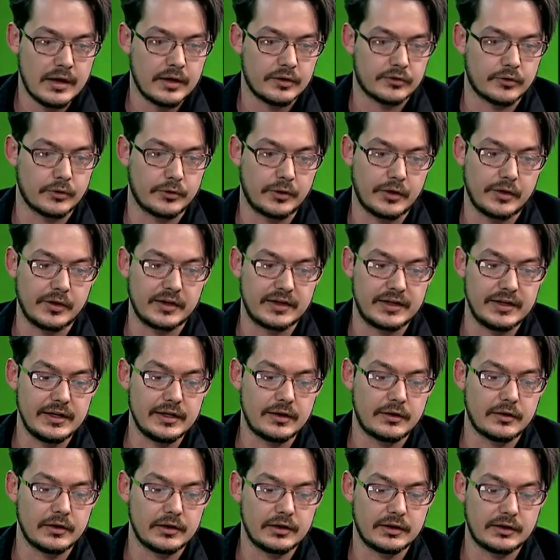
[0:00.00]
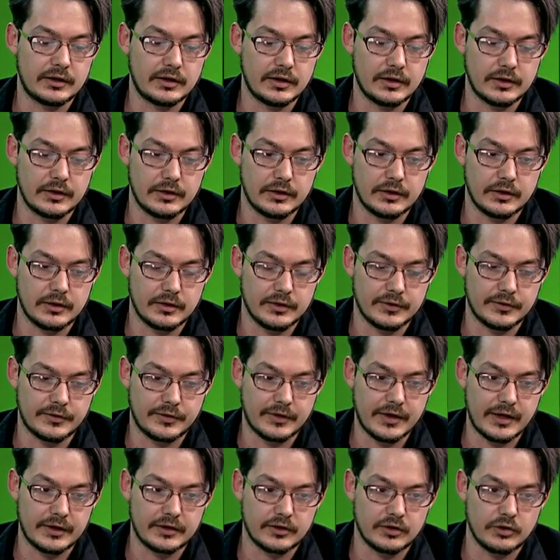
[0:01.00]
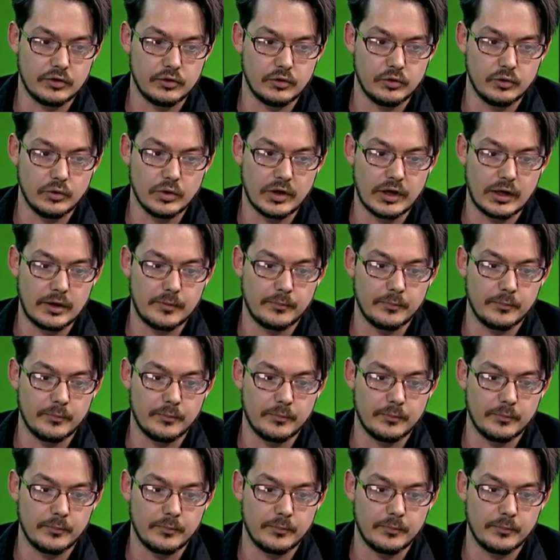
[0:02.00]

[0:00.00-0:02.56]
So the key thing here is that you